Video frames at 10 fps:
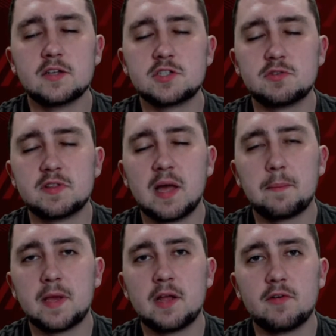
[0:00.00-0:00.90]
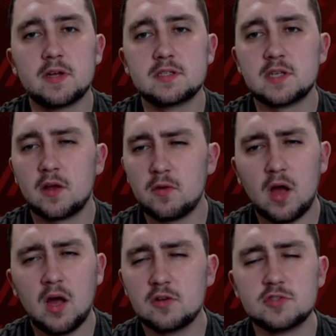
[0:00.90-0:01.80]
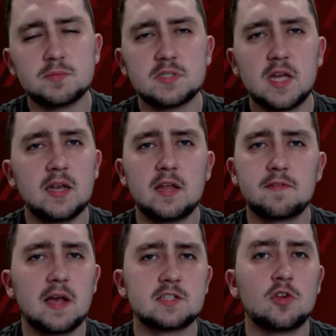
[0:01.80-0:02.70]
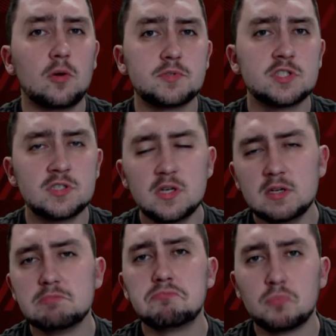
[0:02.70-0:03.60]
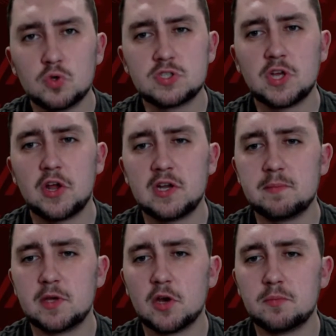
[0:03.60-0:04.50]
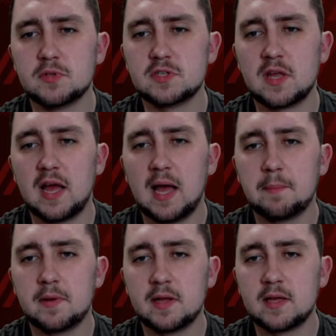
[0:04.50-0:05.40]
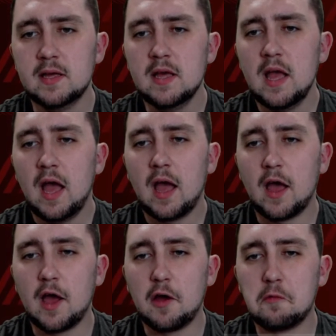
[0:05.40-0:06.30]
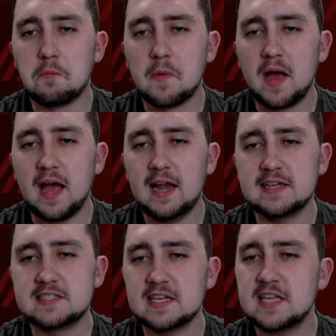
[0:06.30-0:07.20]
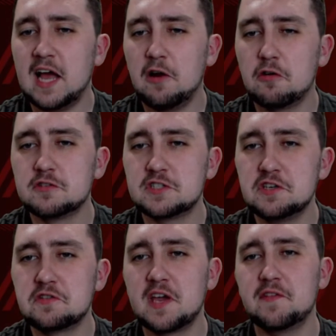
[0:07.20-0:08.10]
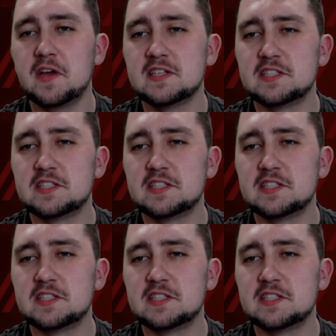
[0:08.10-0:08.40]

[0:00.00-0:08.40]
during that period. So 100%, if that's an option, would certainly be open to that happening. Ali says, how long do you give it